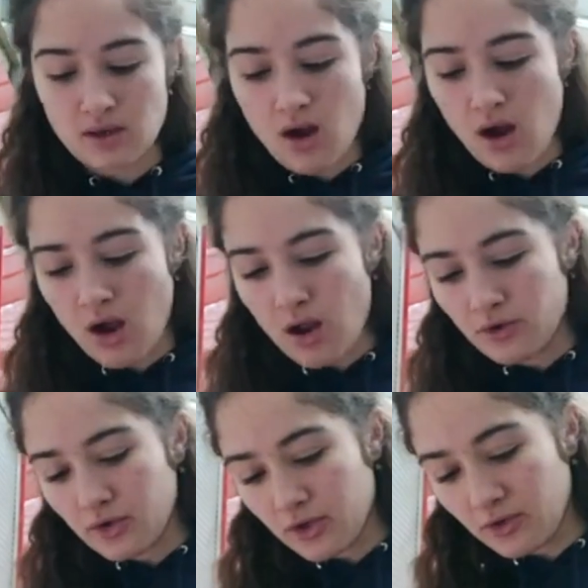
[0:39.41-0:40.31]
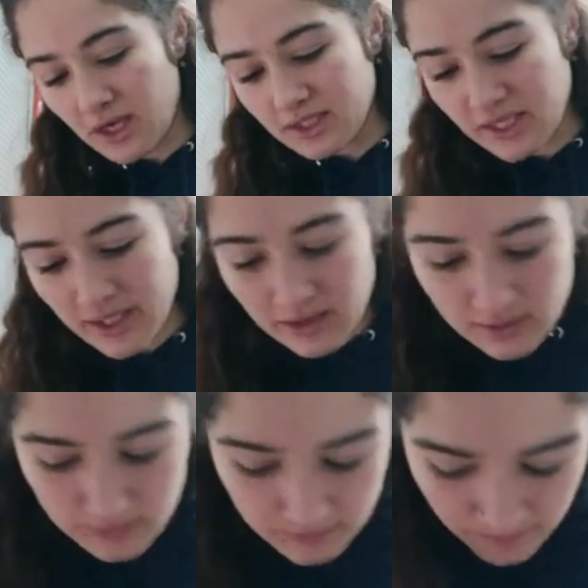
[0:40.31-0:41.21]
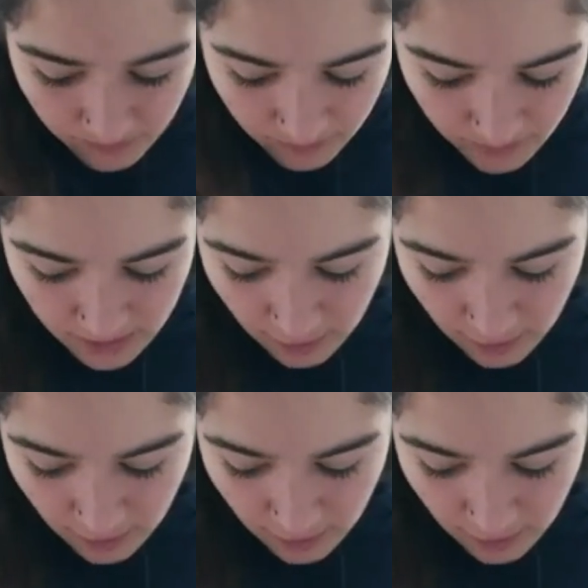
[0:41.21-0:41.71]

Not a cracked egg. This